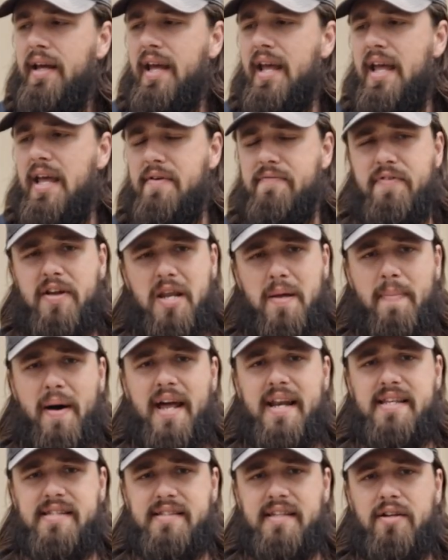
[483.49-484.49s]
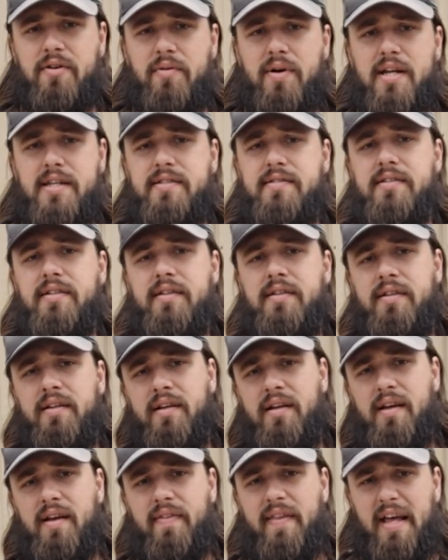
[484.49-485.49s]
If anybody's interested,
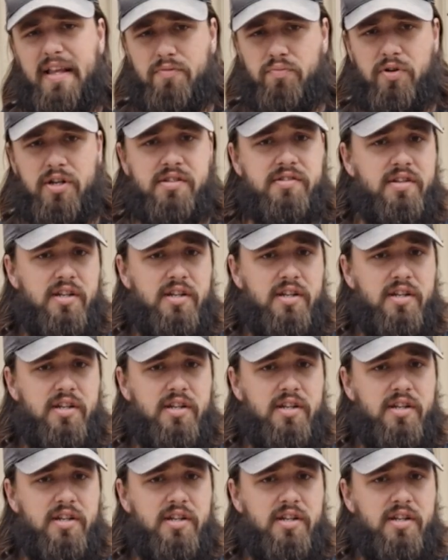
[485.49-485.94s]
that's when it's